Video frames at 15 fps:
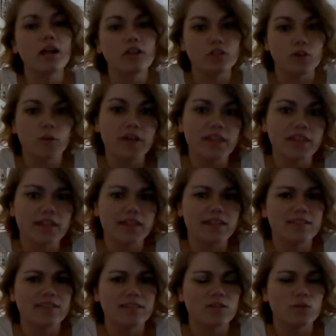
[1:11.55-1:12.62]
doing
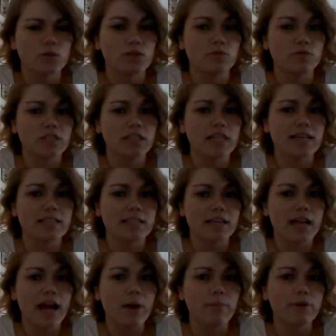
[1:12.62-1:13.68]
things and sort of
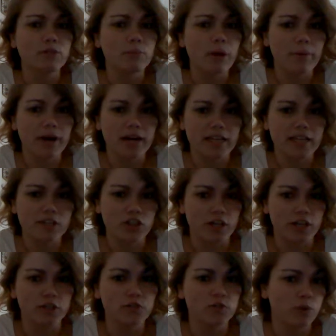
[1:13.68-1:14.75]
realizing how much my body had
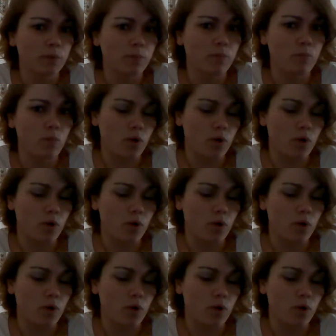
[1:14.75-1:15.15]
changed from